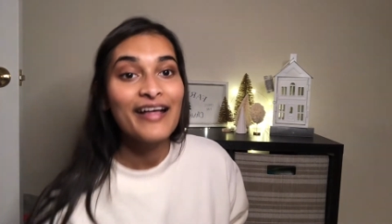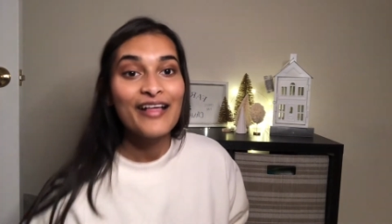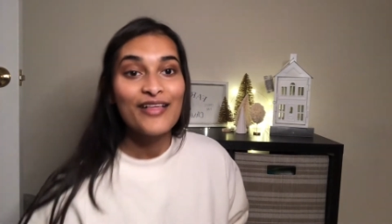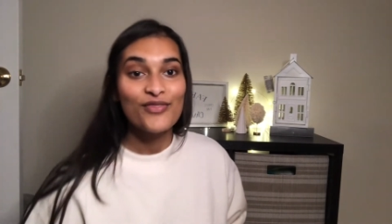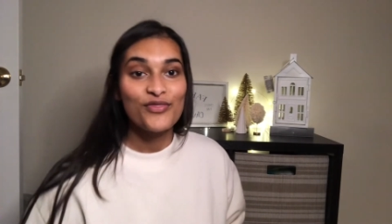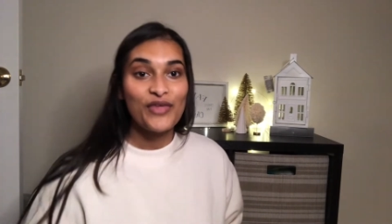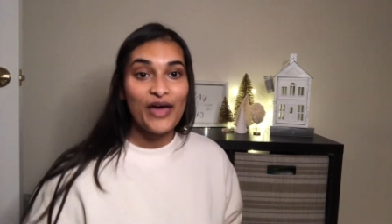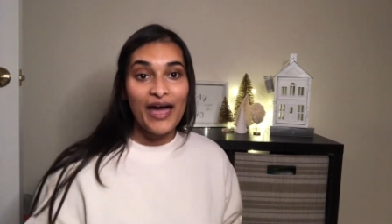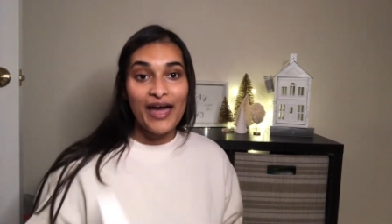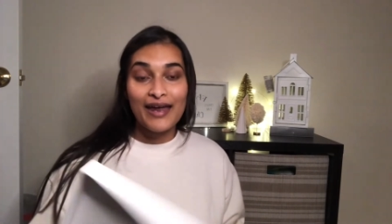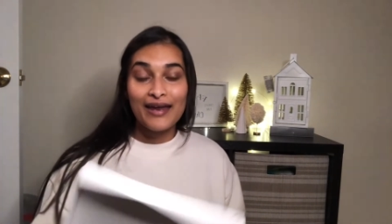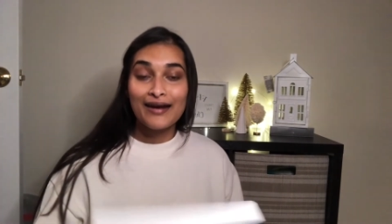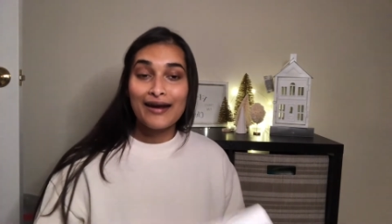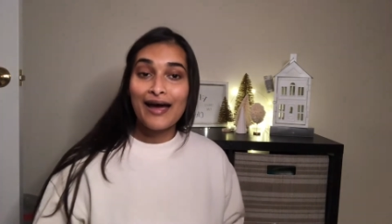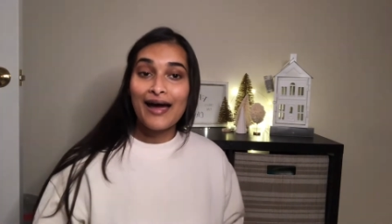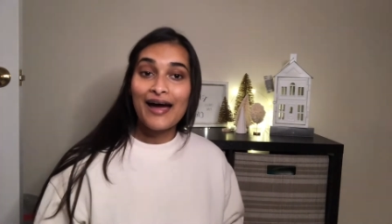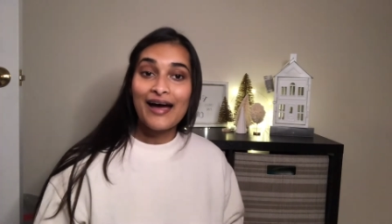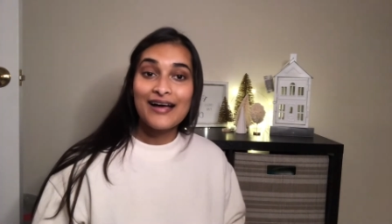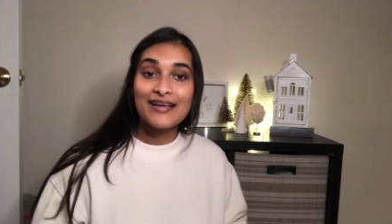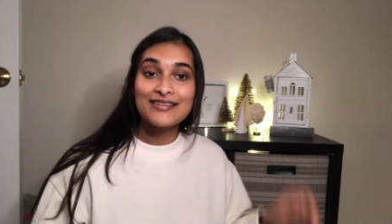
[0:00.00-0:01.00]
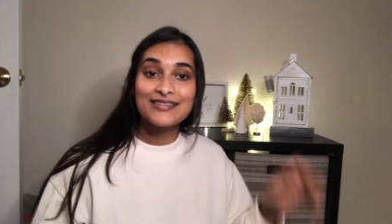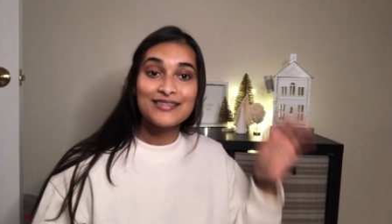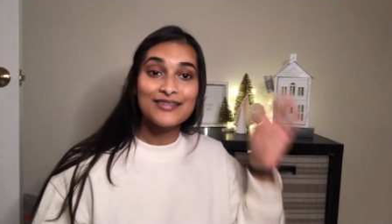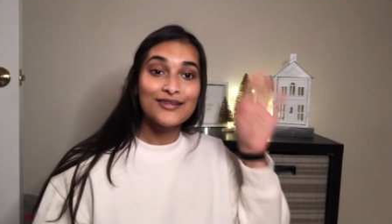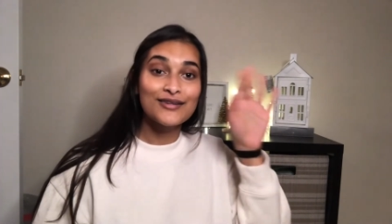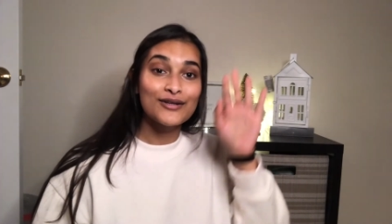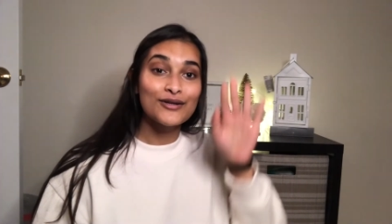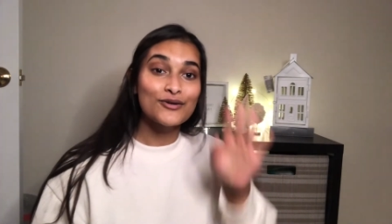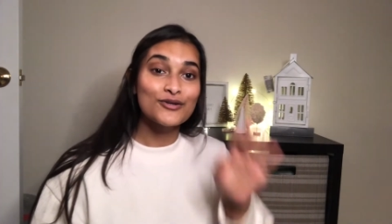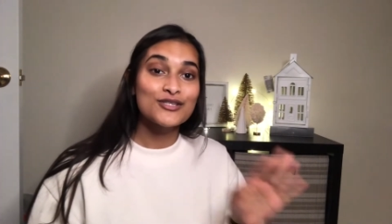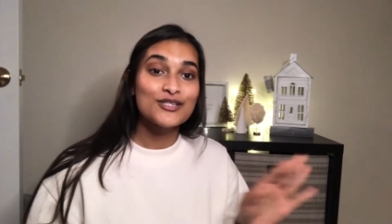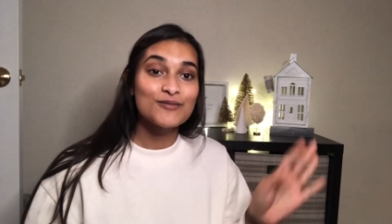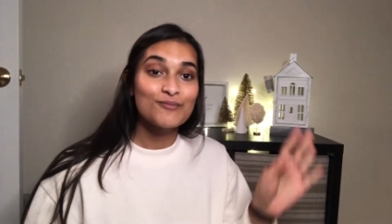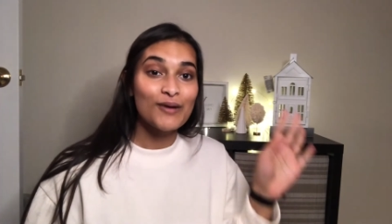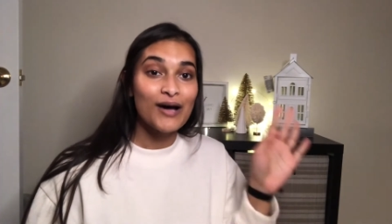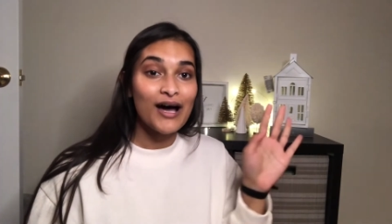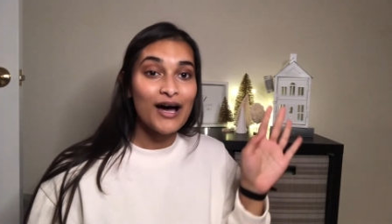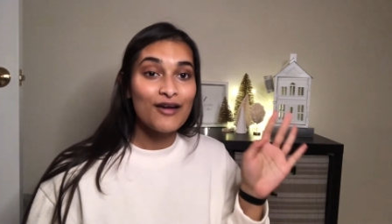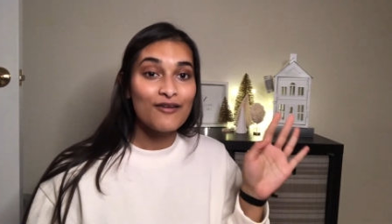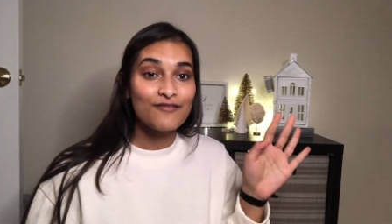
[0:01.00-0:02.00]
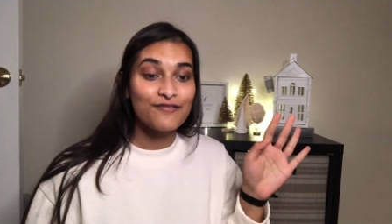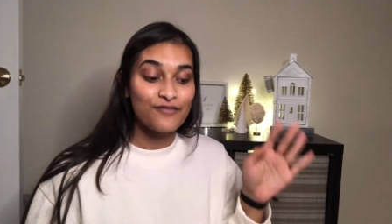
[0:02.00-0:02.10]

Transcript: that it has the little spot